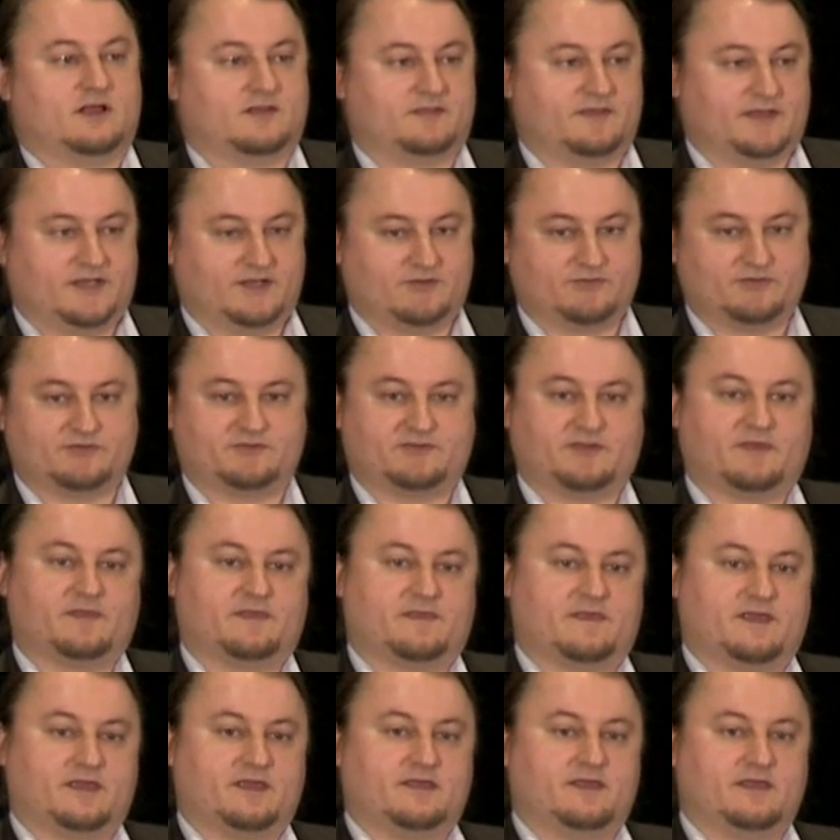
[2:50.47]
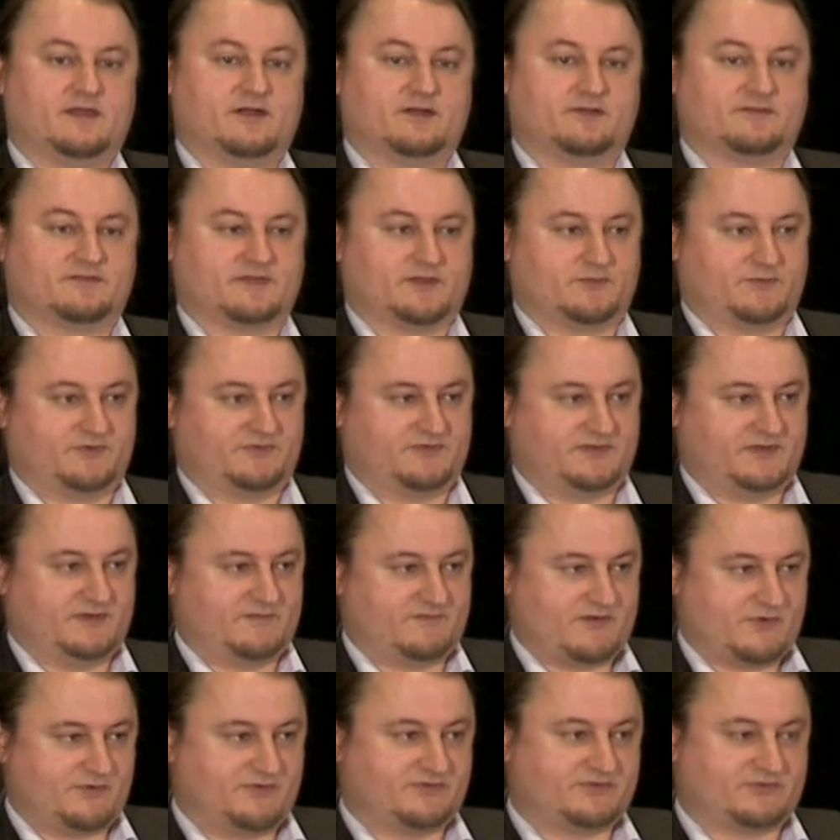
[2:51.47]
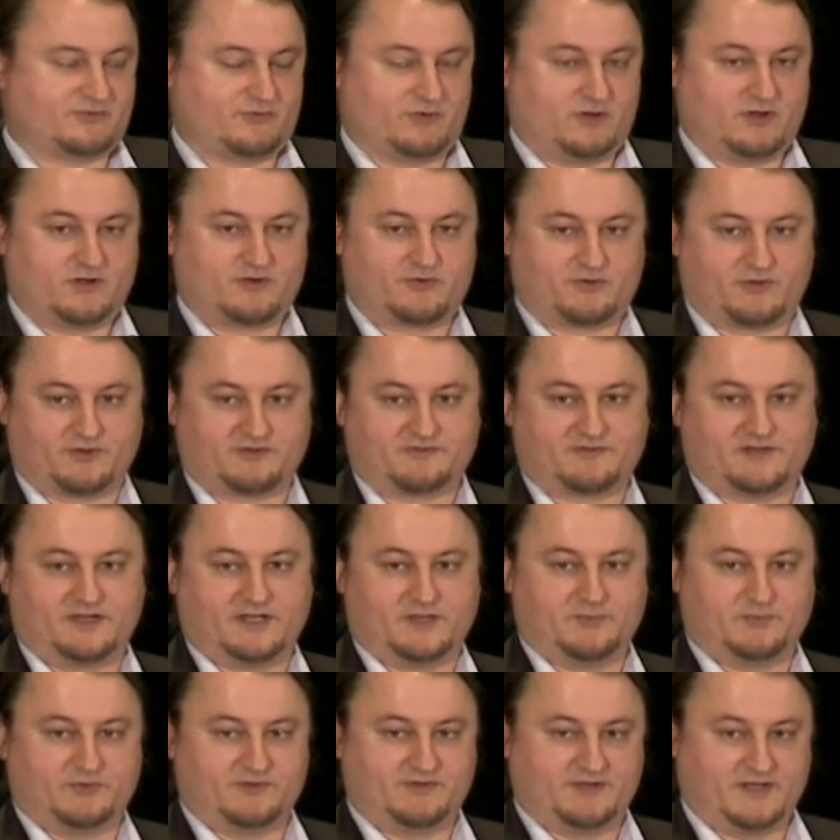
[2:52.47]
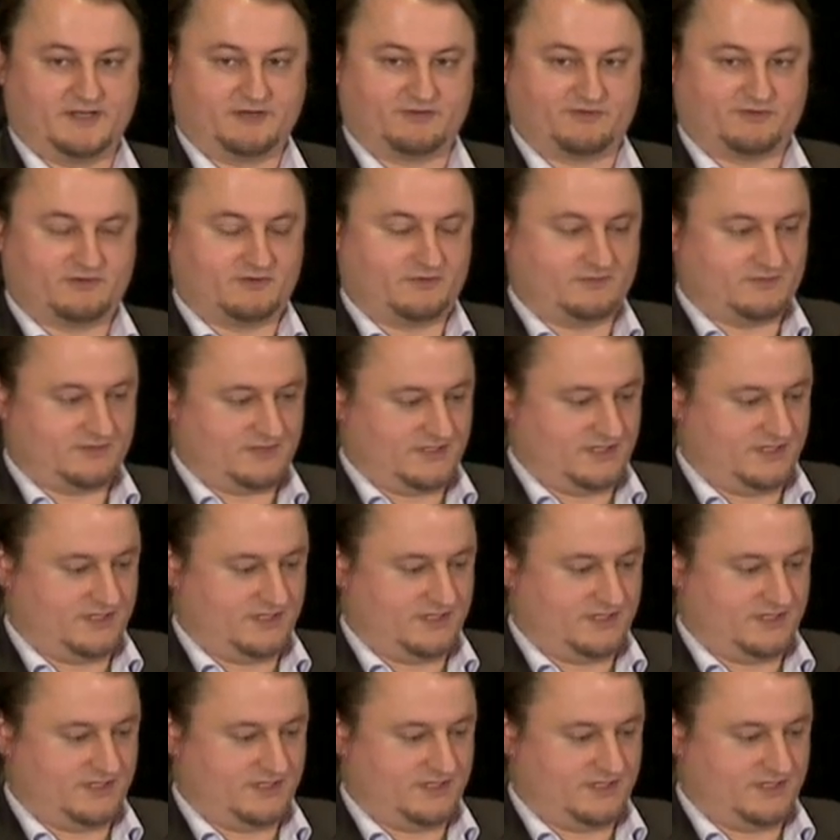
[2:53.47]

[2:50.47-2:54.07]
The interesting thing here is that we see a very strong cross-selling potential.